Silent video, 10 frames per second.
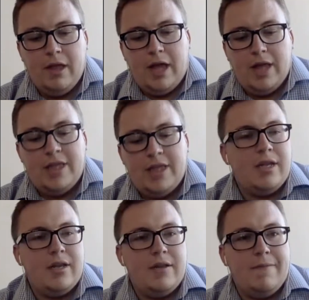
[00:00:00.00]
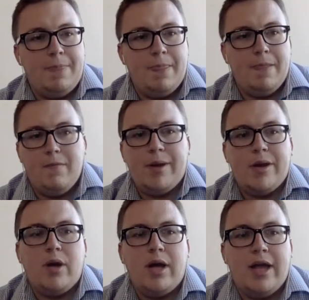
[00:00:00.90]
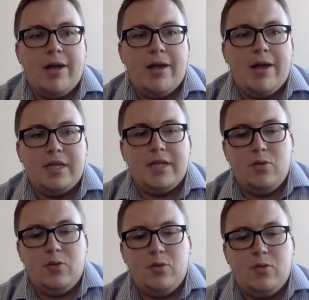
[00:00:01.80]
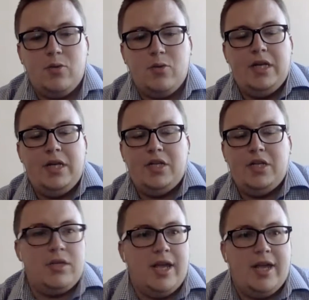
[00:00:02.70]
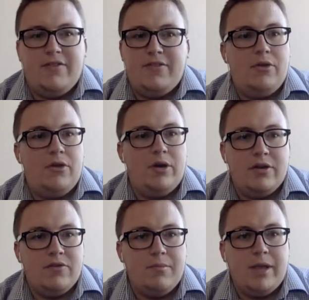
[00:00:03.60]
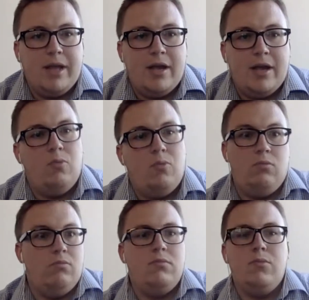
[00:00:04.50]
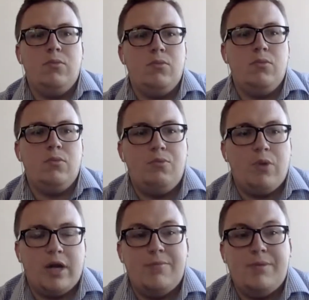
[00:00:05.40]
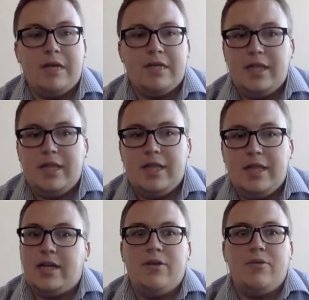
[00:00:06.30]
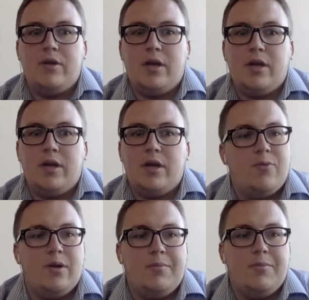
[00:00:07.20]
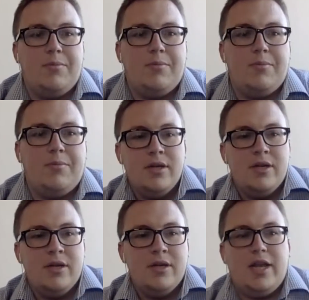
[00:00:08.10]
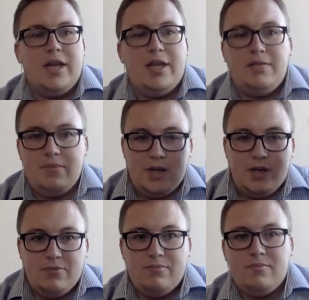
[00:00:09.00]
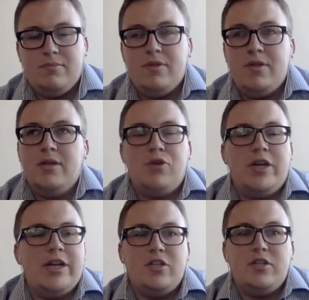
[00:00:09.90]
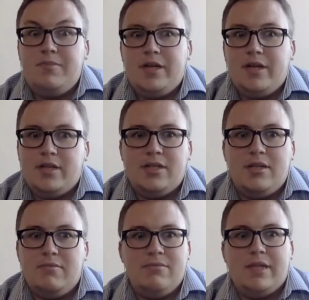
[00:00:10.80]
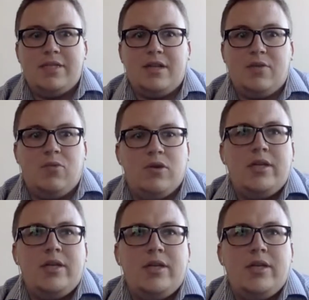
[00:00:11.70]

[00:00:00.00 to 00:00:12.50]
I think that no matter what happens, I think being each other's friends 30 years from now, what capacity that is, I don't know. I don't want to make any, predictions because that's not worth it.